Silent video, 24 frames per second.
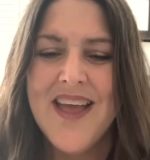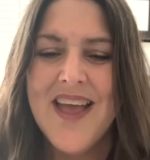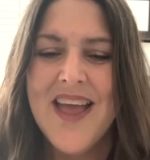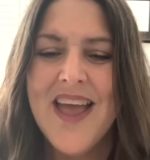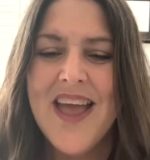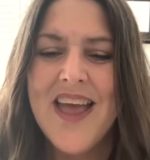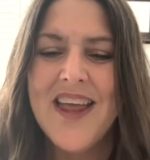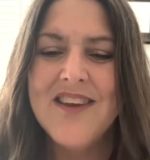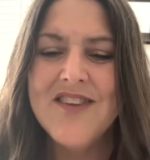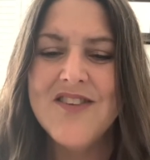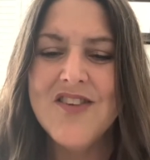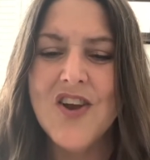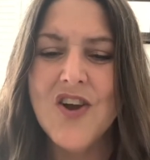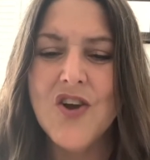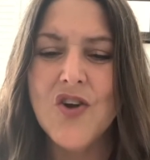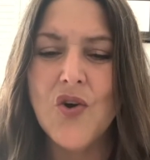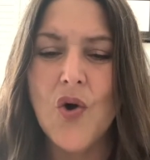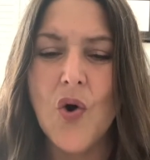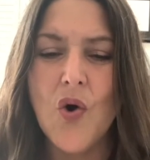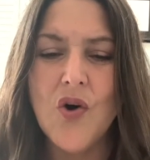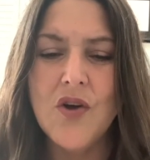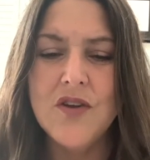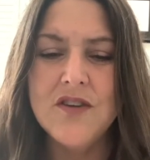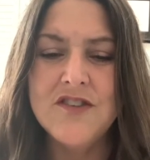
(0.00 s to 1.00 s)
It is our
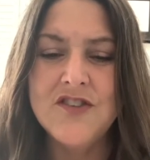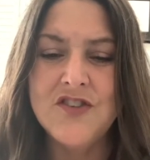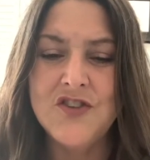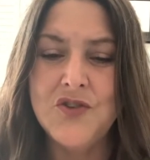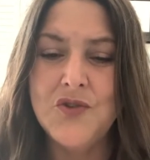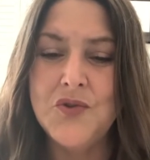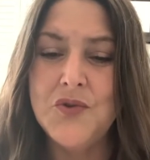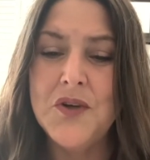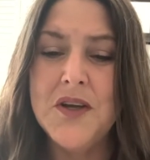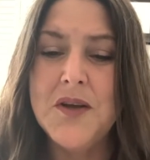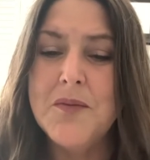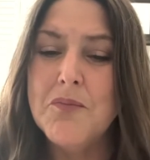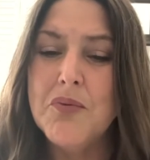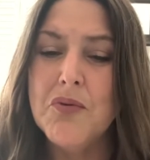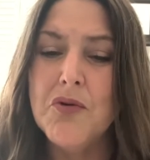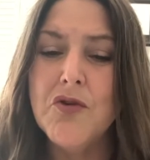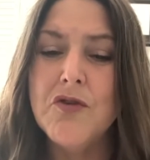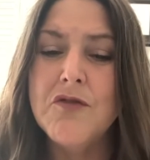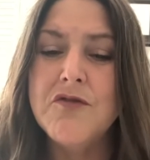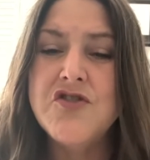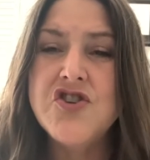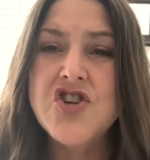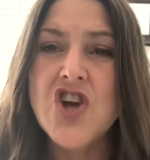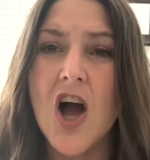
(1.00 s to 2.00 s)
goal to
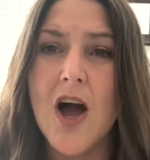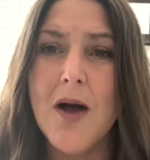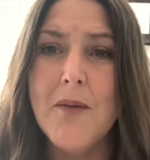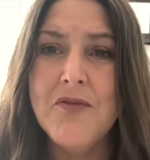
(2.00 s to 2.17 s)
improve job